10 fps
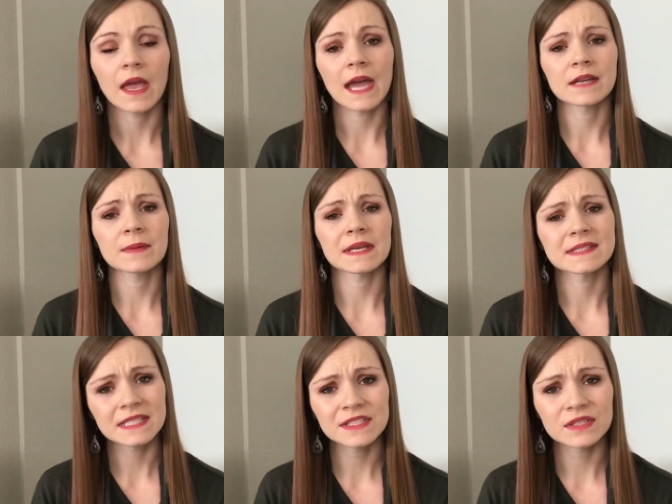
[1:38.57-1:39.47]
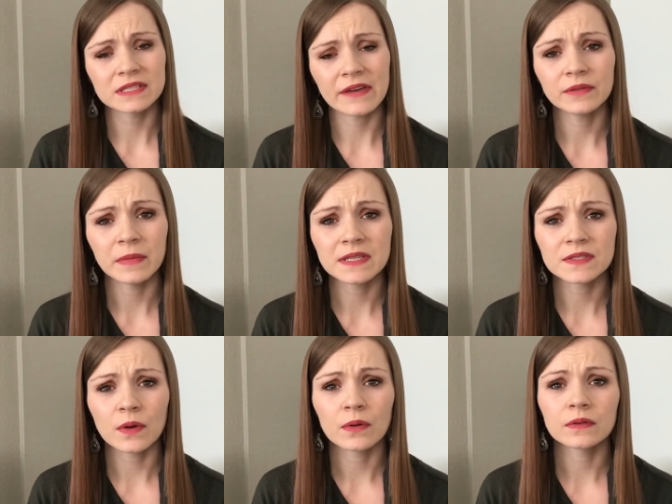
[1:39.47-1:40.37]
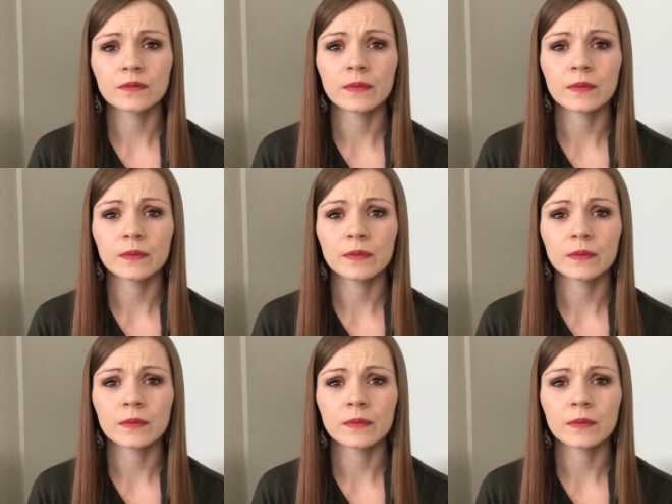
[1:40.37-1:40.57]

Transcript: At about 6 or 7 months old,